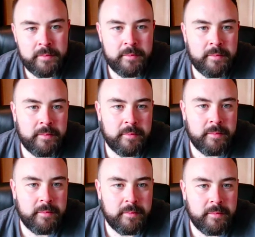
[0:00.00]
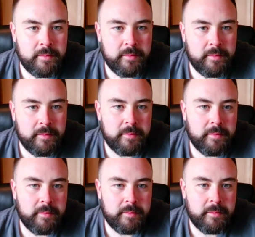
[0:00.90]

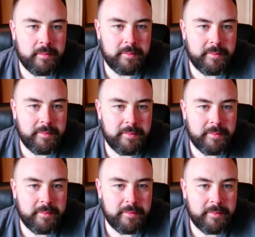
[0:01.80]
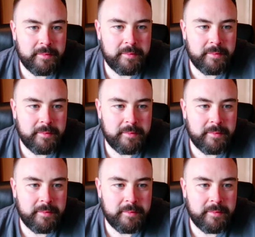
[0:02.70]
(not speaking)